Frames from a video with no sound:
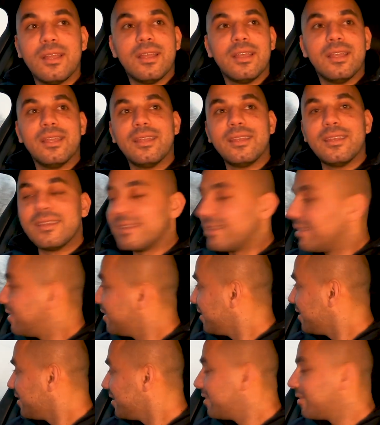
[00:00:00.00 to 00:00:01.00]
in
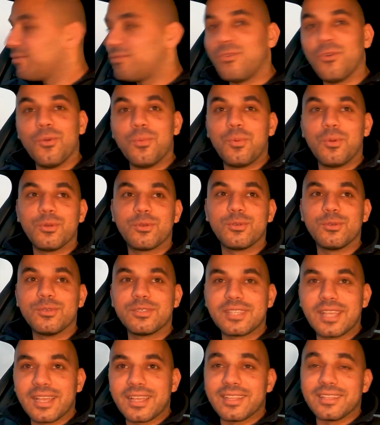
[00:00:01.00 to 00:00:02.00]
4.2
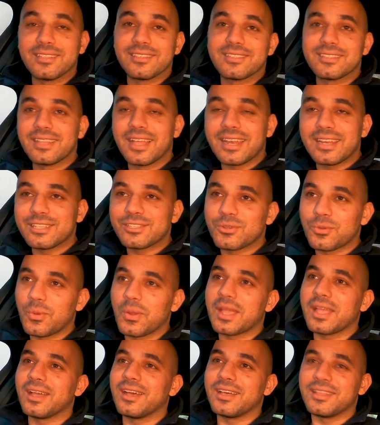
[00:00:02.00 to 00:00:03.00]
seconds. That is
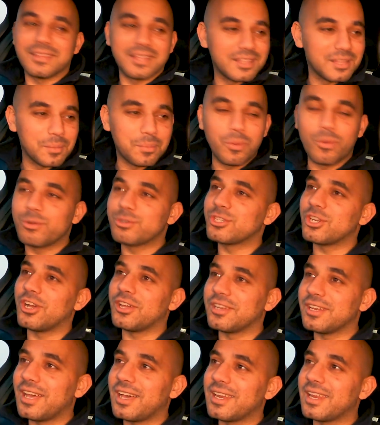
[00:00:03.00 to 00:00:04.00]
quicker than the Porsche
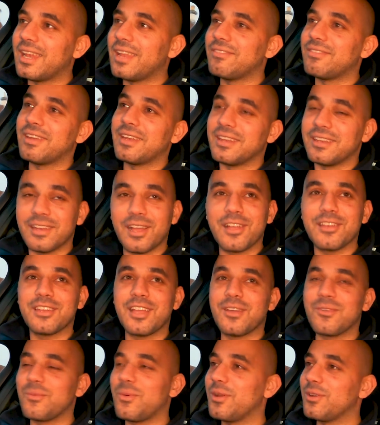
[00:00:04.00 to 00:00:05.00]
911
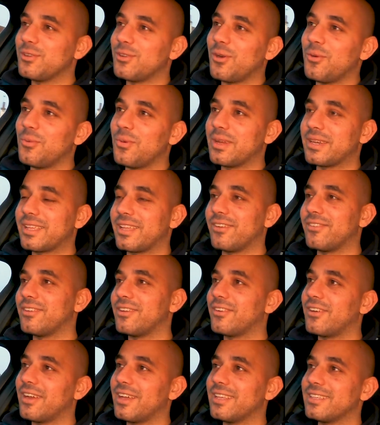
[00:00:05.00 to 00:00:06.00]
991.1
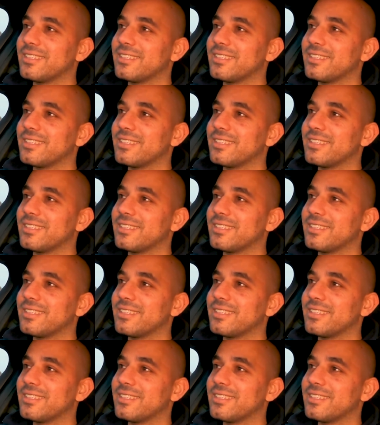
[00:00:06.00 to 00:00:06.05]
Carrera